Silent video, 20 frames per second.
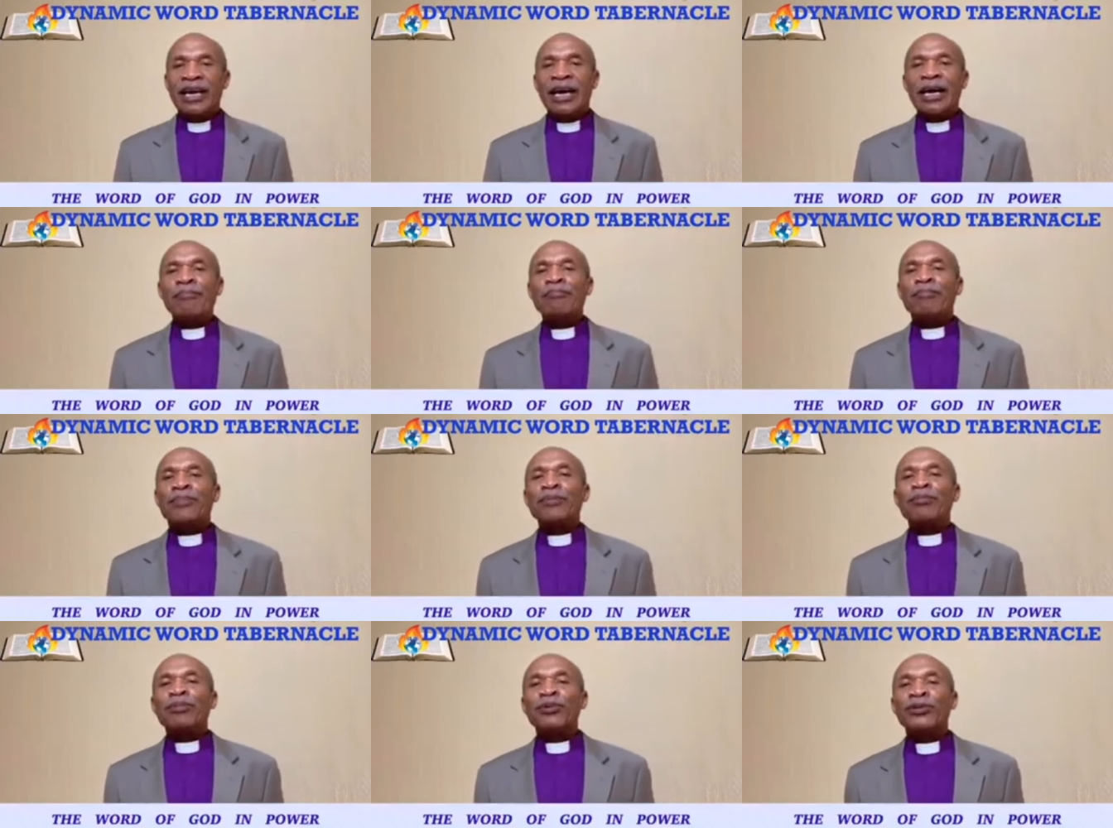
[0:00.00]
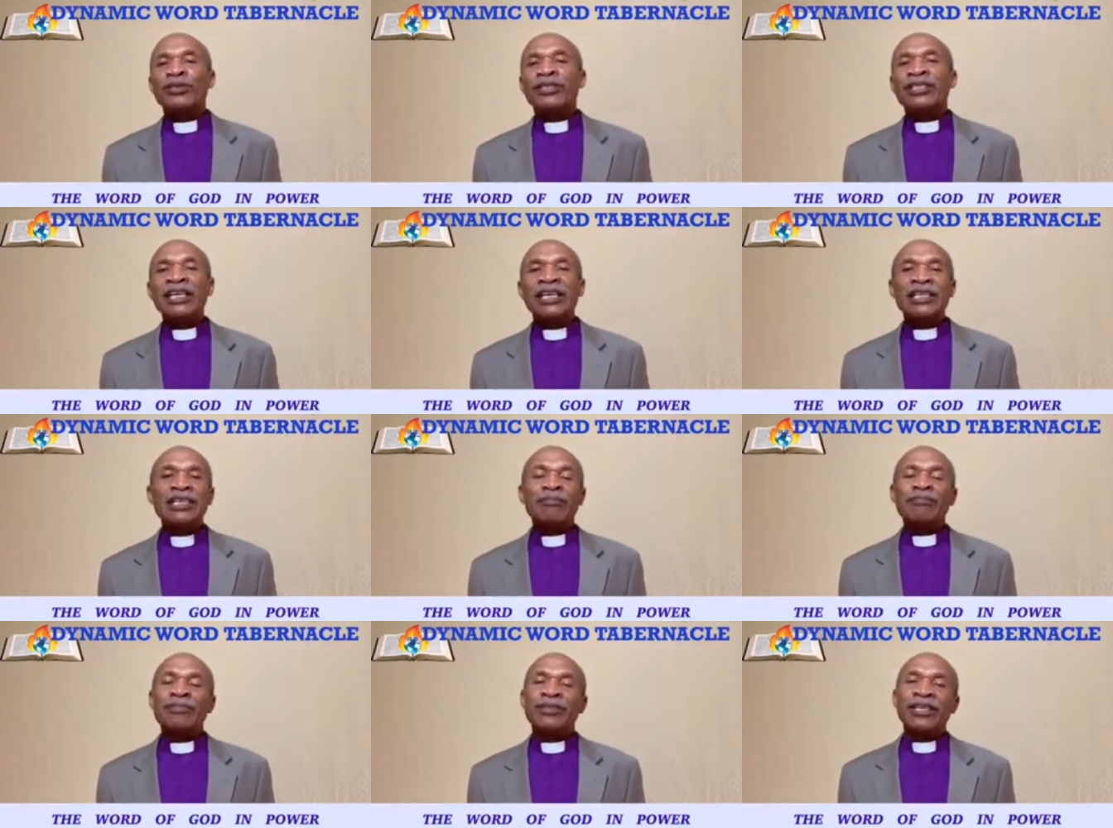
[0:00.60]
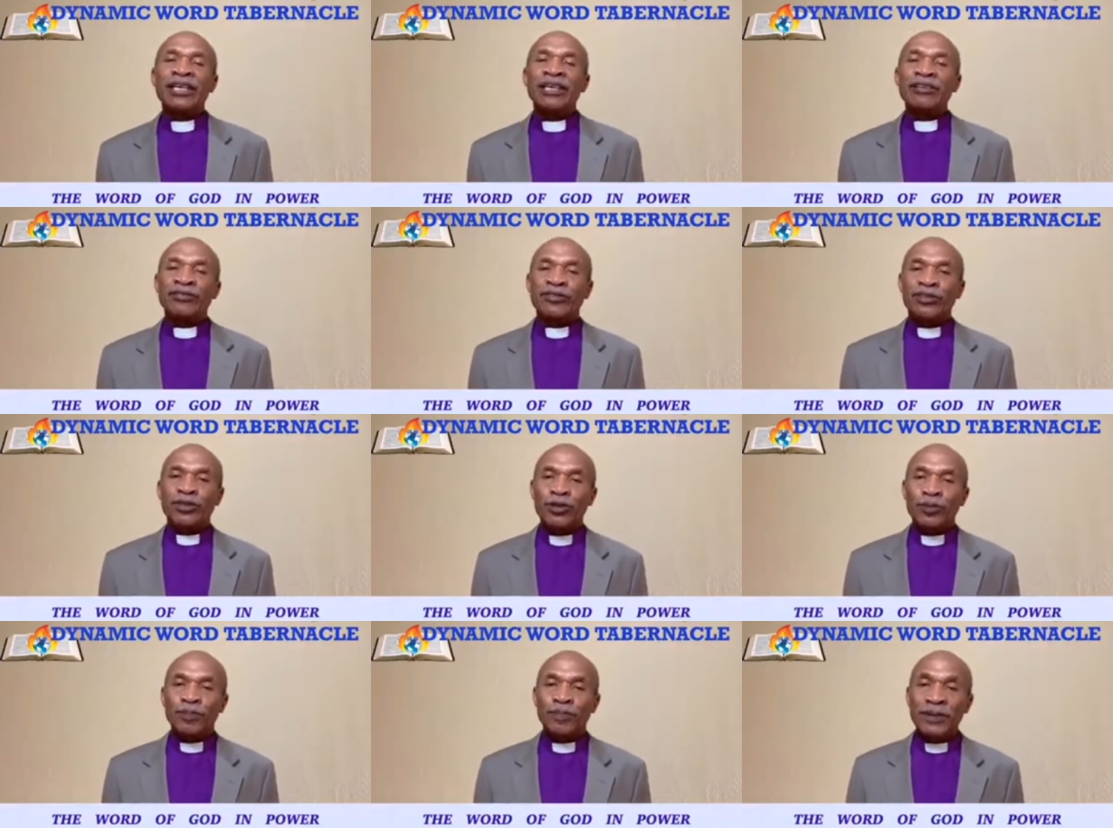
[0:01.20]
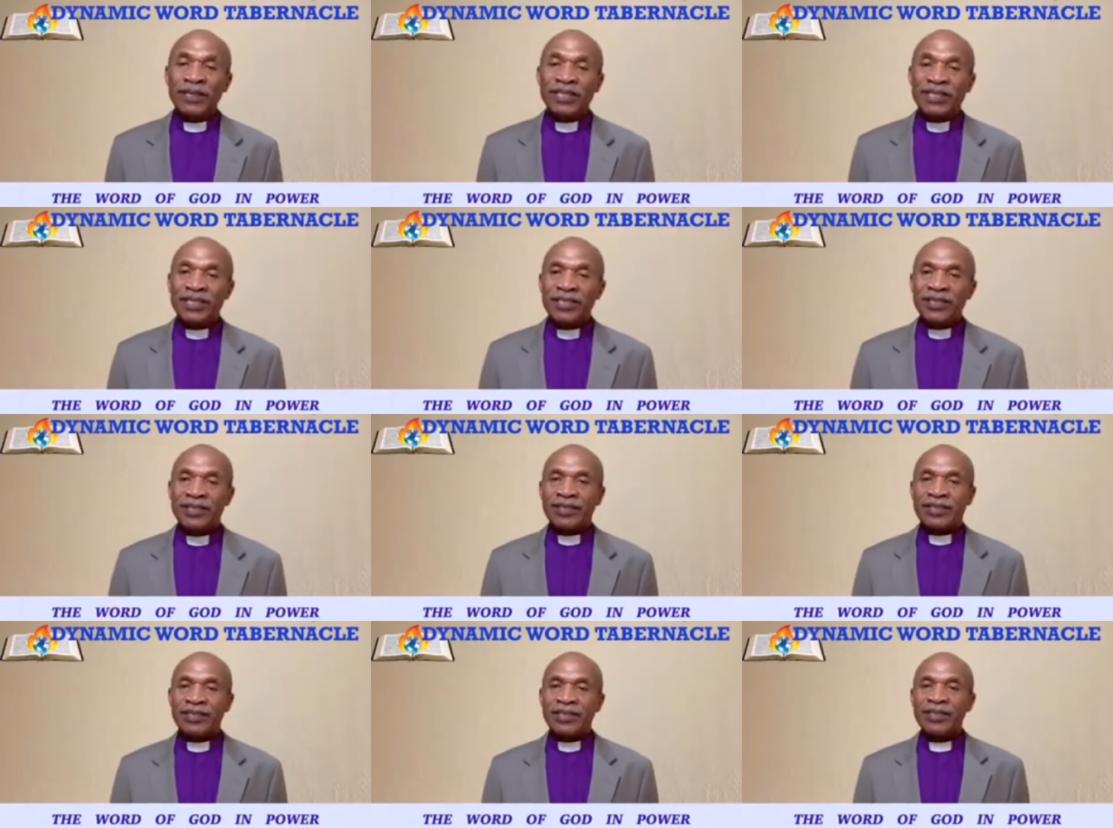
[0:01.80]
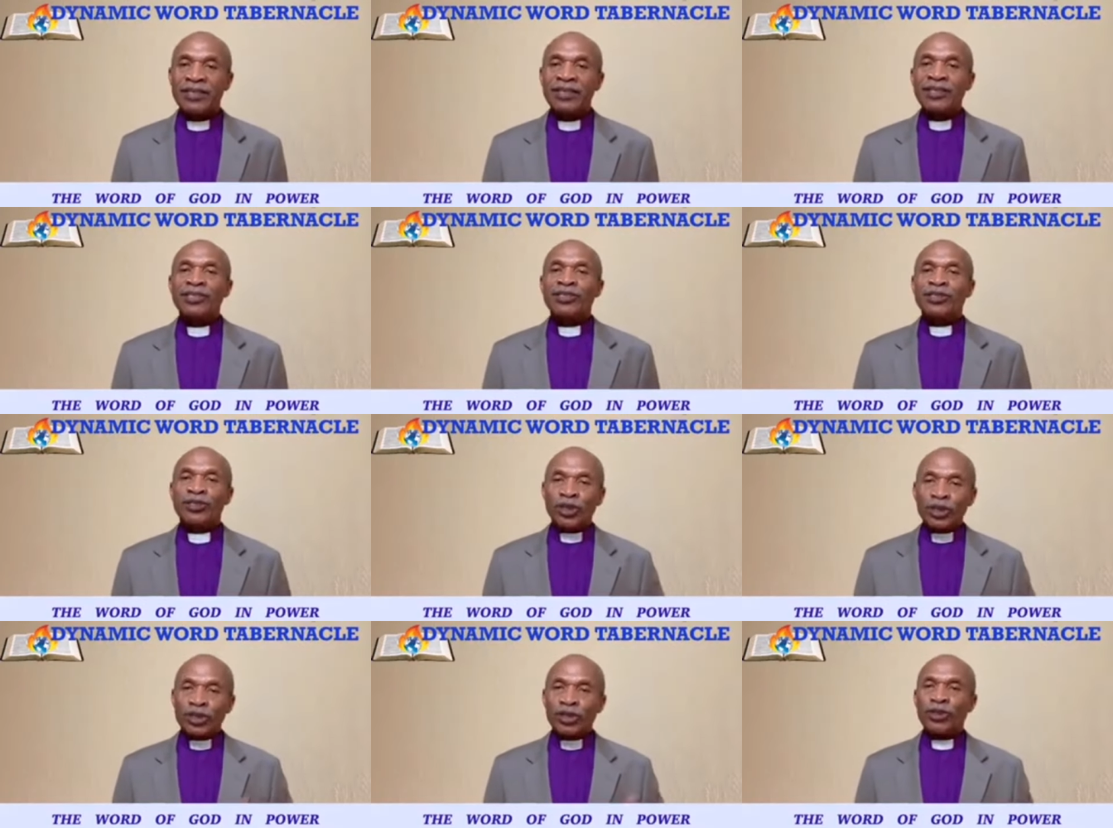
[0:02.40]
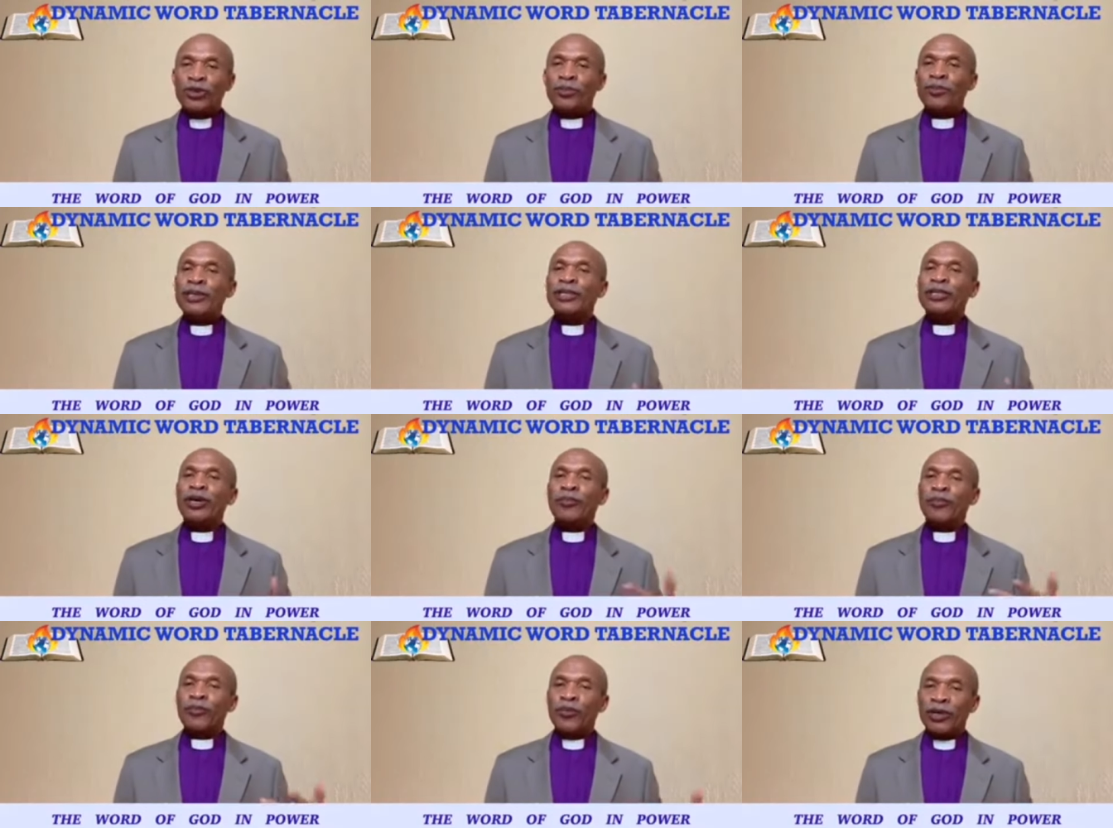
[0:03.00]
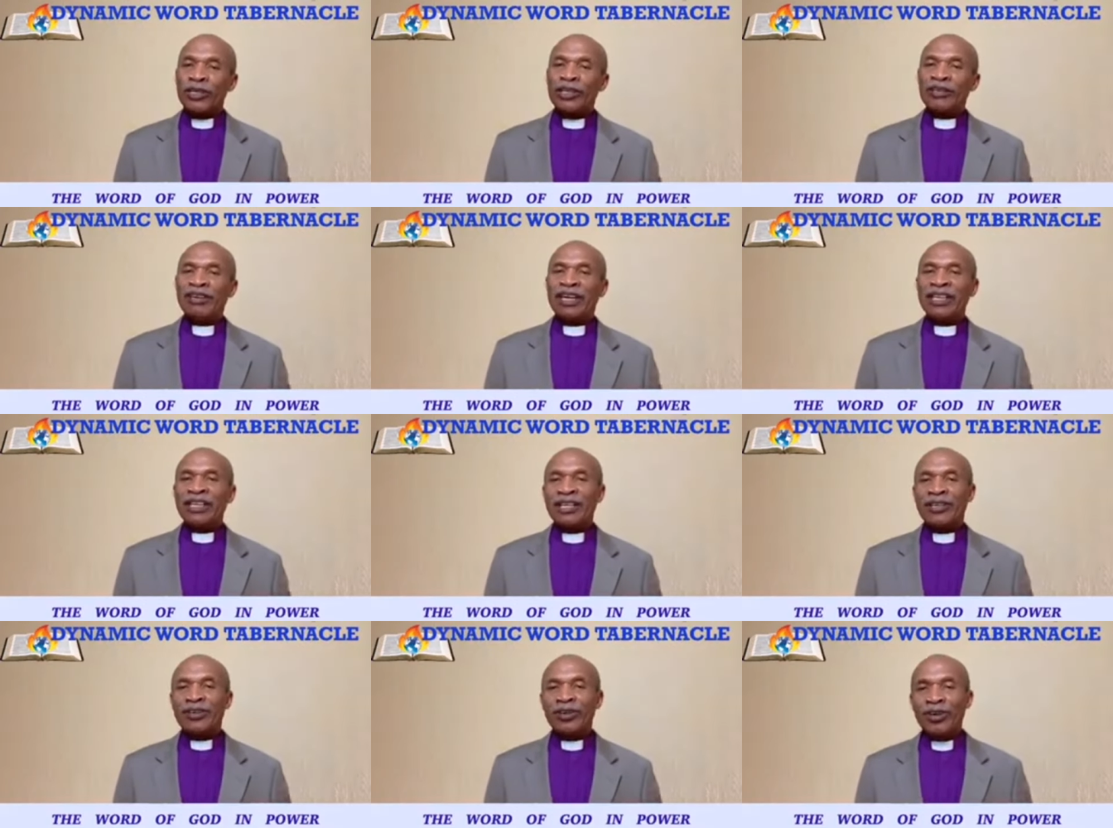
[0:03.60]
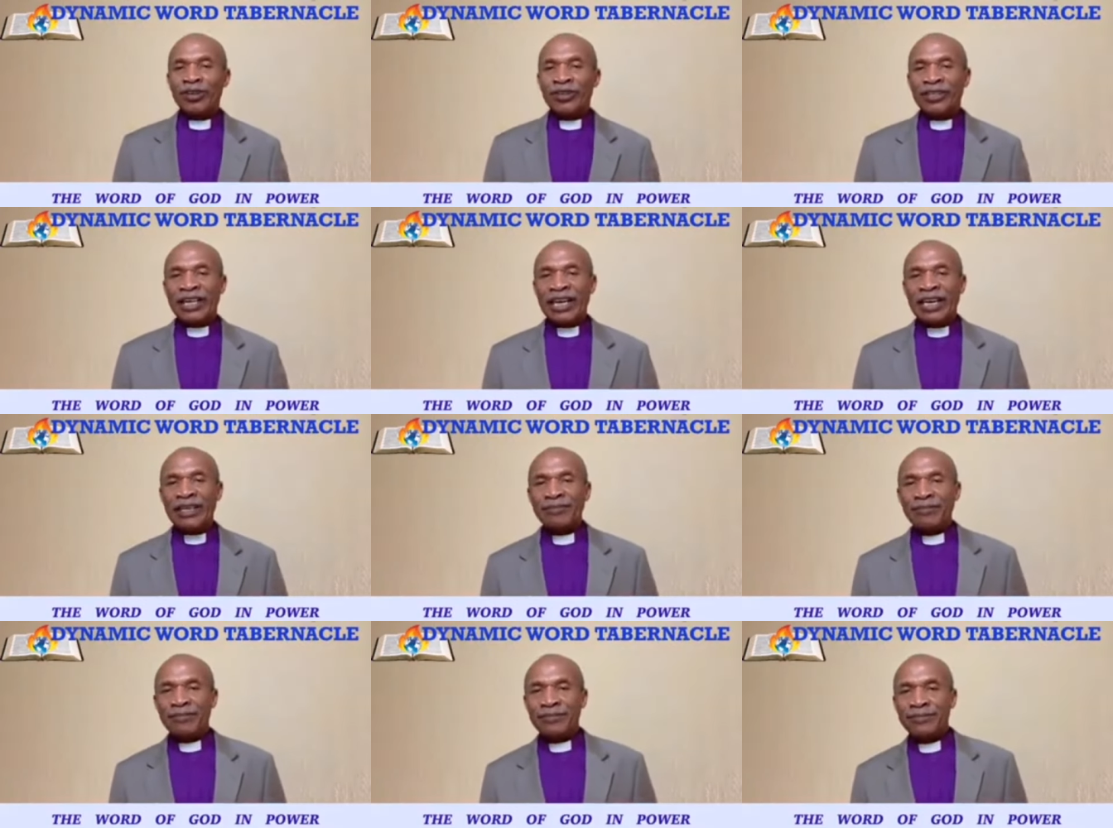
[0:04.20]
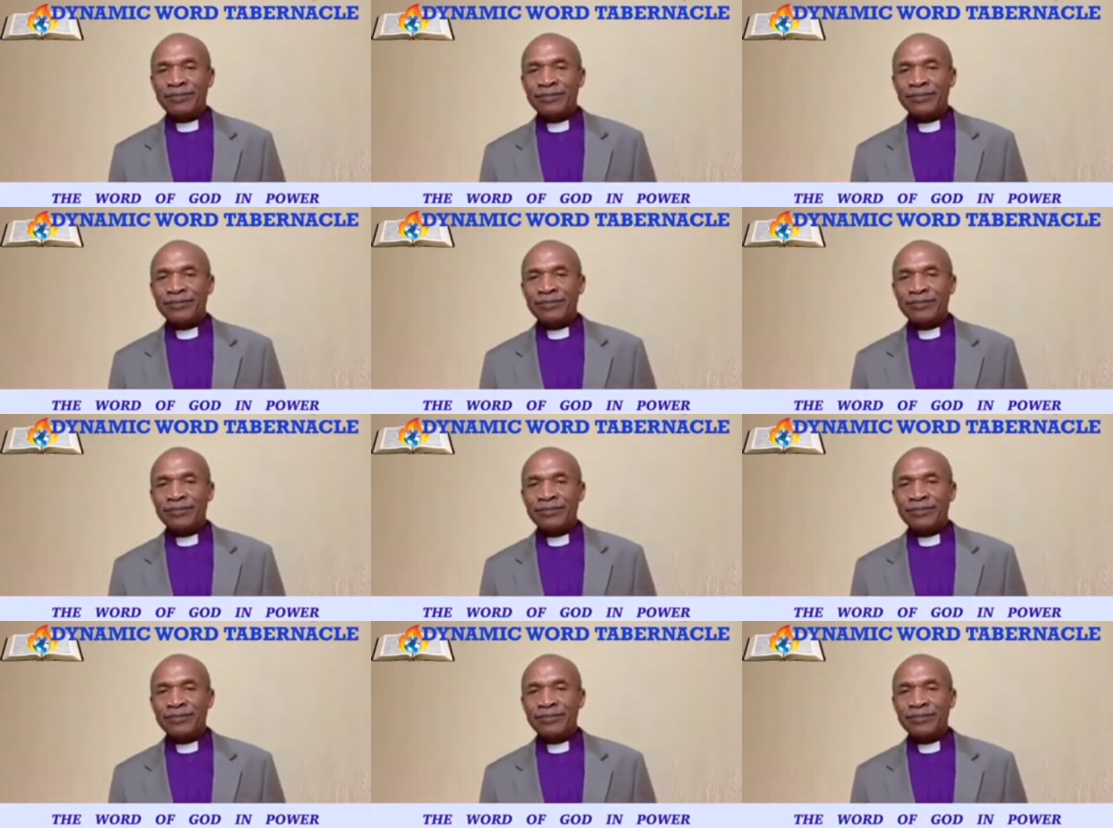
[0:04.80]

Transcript: And people tear themselves to pieces just to meet up whatever they call time.